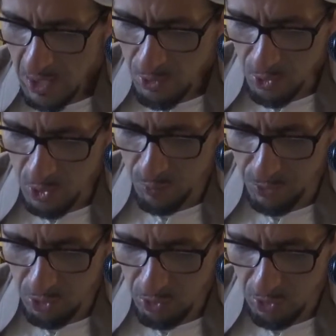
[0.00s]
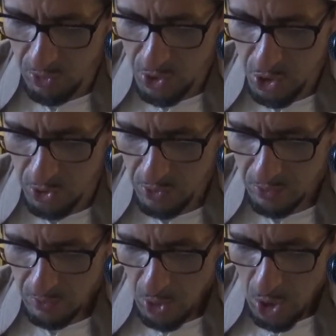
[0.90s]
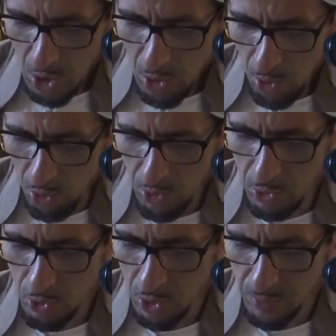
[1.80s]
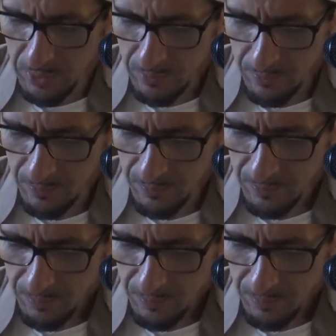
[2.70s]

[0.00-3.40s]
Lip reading: do not put a shirt or a turban,